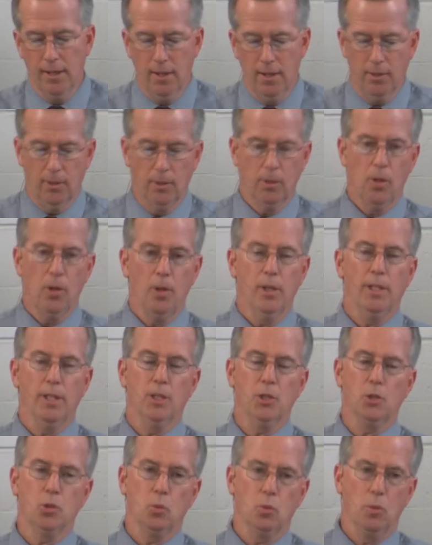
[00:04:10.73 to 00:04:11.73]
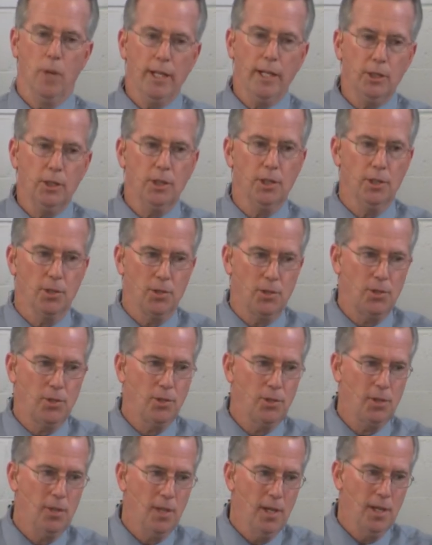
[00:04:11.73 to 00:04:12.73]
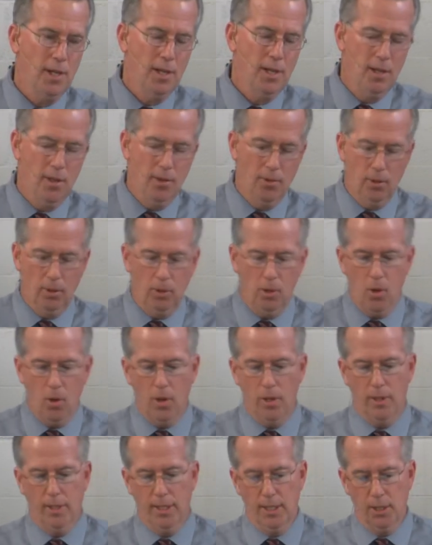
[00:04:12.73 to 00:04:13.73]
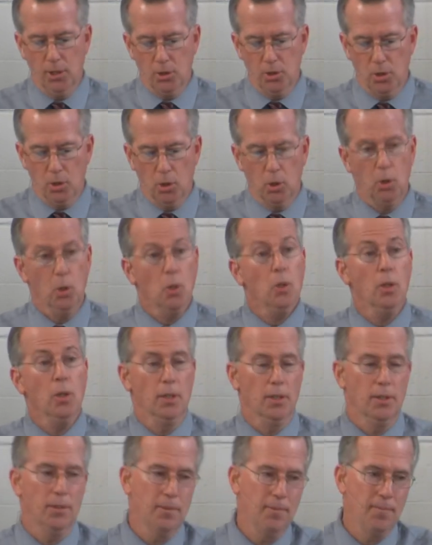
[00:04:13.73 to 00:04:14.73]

the law is righteous, the law is good.